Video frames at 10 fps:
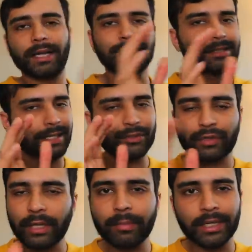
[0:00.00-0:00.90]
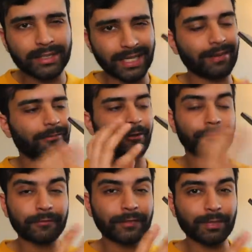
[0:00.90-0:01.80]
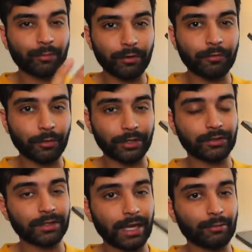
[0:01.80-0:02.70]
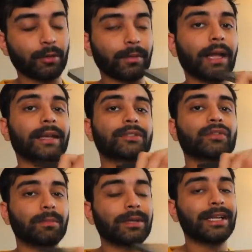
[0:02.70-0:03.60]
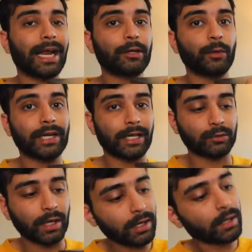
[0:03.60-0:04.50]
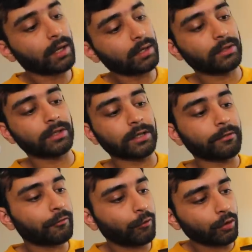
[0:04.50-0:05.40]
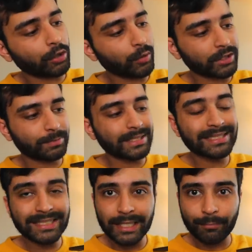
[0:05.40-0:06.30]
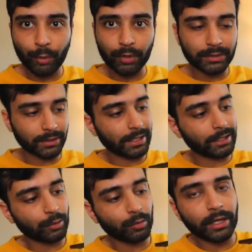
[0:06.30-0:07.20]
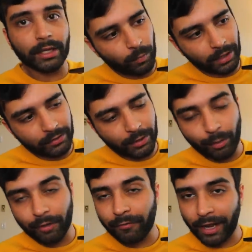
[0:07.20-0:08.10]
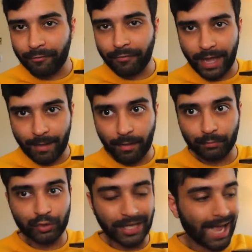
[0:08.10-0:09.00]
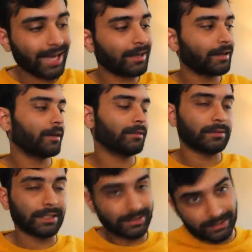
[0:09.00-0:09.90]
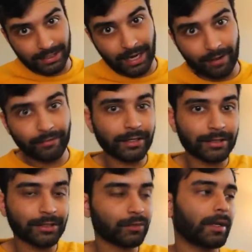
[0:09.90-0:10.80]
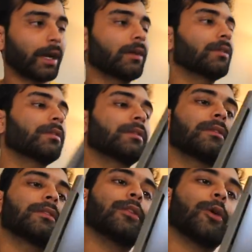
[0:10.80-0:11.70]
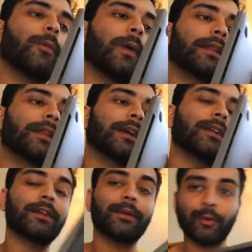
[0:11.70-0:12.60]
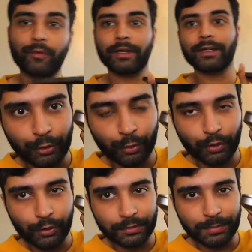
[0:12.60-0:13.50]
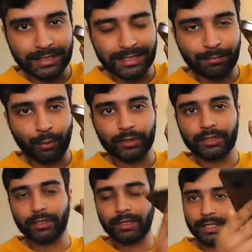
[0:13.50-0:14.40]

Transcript: it's extremely thin for a 15.4 inches laptop and extremely lightweight as well. There are four USB-C ports, including one 3.5 mm jack. They still have it in this one. I don't know when they're gonna remove it. Two USB-C ports here